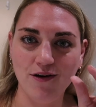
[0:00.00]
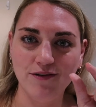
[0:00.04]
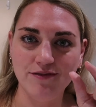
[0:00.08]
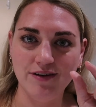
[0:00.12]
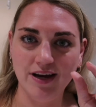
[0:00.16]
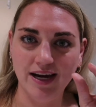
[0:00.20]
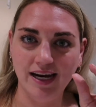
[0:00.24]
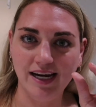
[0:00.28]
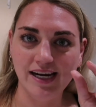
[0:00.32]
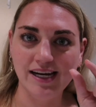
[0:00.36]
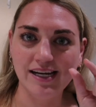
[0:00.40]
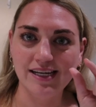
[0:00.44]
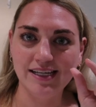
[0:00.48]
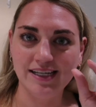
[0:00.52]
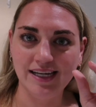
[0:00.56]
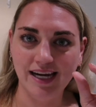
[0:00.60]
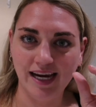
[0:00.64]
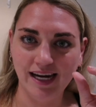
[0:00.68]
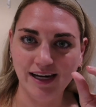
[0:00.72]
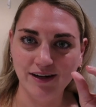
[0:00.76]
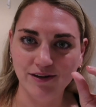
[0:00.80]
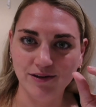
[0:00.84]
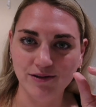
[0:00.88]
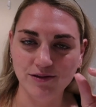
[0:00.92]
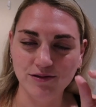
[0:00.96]
of a
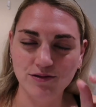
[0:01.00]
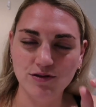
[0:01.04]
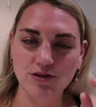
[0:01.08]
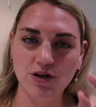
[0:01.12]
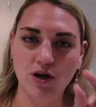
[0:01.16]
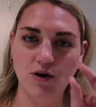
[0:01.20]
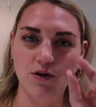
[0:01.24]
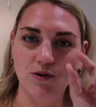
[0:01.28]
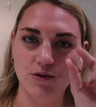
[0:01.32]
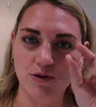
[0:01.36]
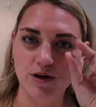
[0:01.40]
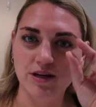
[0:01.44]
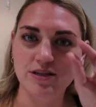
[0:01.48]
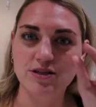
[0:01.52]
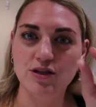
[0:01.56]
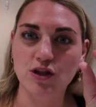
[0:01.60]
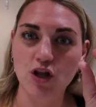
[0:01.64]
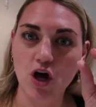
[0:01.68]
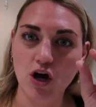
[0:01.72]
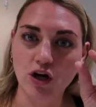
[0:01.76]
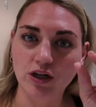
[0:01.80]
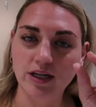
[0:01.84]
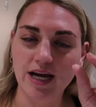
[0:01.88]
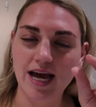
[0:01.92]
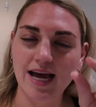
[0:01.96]
needle or as
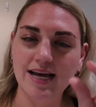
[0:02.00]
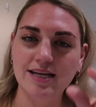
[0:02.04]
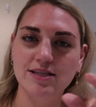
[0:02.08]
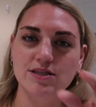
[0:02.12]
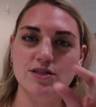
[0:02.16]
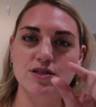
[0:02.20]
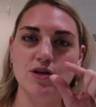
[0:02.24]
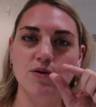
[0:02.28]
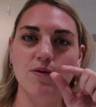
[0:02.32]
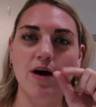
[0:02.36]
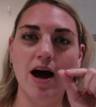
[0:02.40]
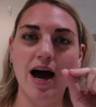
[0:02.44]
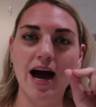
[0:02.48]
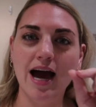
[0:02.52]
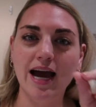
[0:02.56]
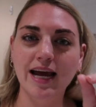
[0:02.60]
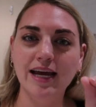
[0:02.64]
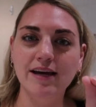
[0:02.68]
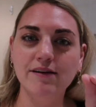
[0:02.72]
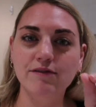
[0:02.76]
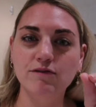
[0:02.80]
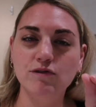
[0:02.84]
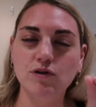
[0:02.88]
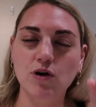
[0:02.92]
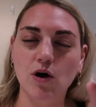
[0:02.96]
long as. So I
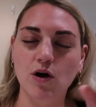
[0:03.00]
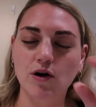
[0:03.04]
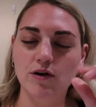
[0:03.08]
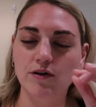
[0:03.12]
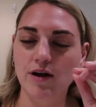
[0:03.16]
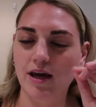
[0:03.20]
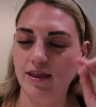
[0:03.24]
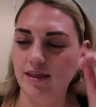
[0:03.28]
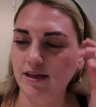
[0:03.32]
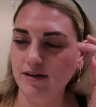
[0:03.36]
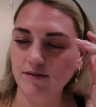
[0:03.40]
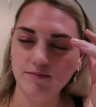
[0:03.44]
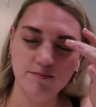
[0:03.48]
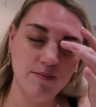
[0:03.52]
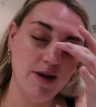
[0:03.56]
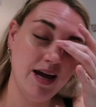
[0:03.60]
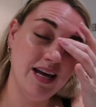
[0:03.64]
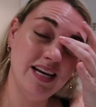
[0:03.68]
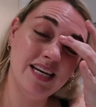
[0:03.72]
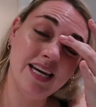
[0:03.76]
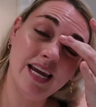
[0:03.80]
have gone, I think my